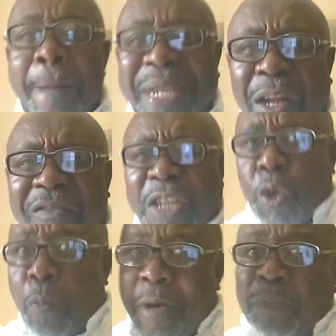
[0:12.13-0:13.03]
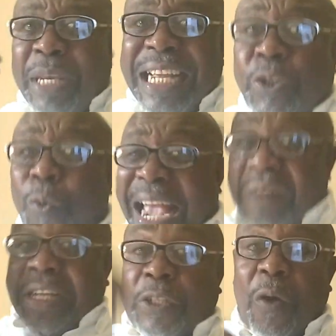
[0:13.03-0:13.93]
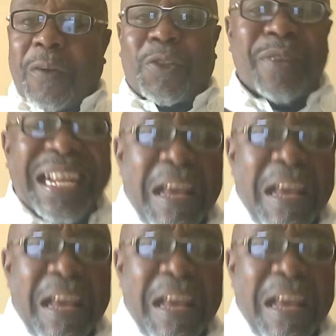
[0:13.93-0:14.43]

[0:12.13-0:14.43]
Beloved, you must begin to get results so that